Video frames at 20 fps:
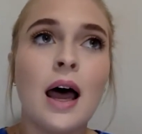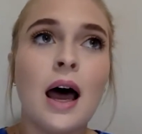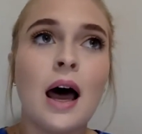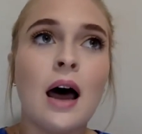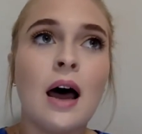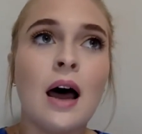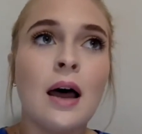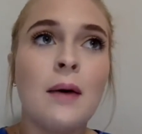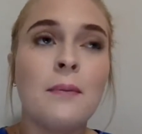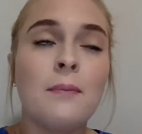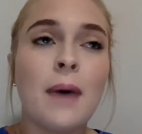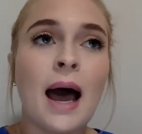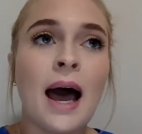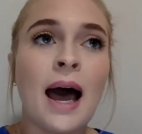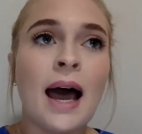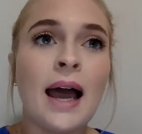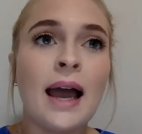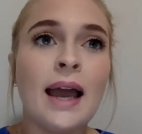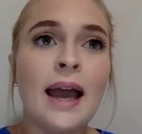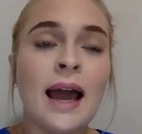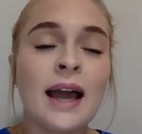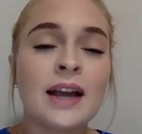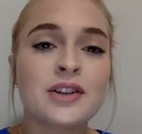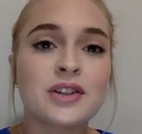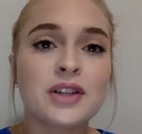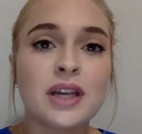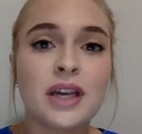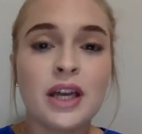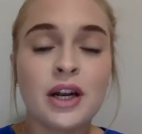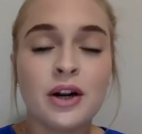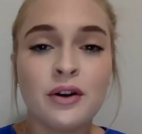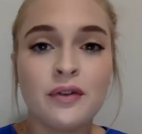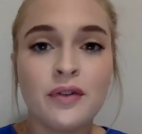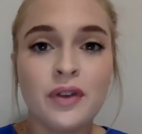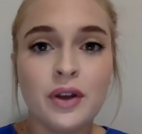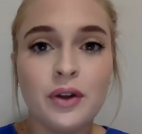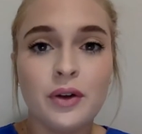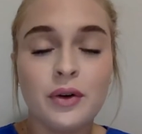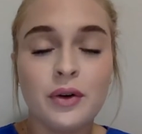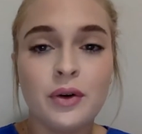I actually
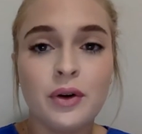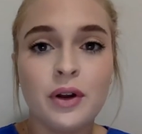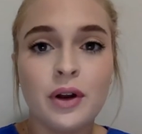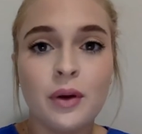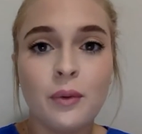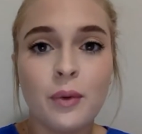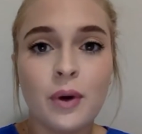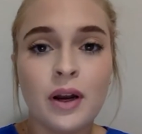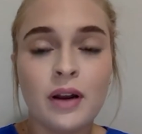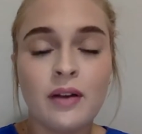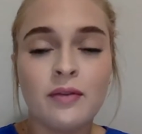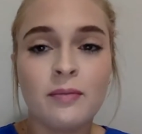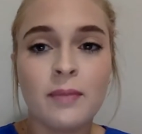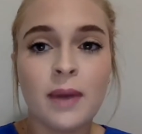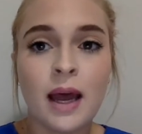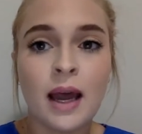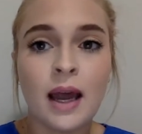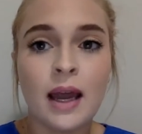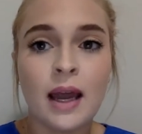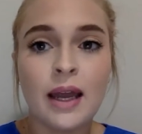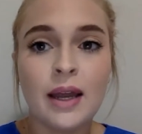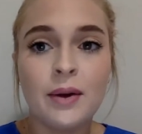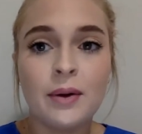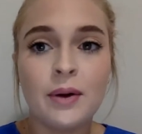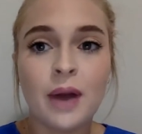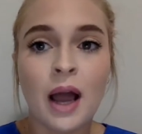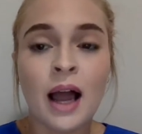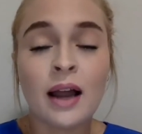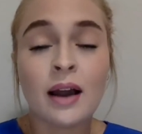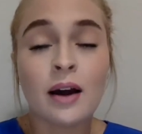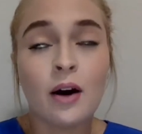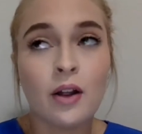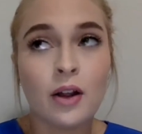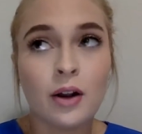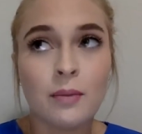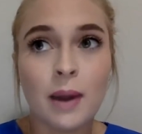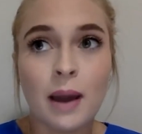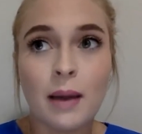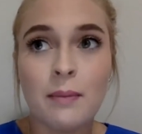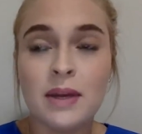interviewed one of I call her
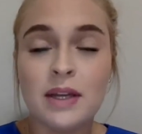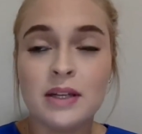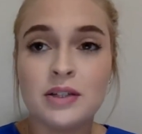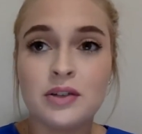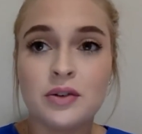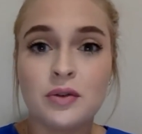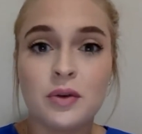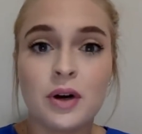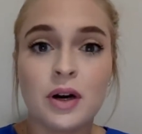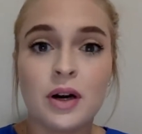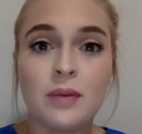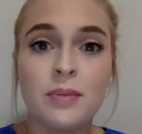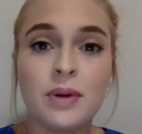my mentor,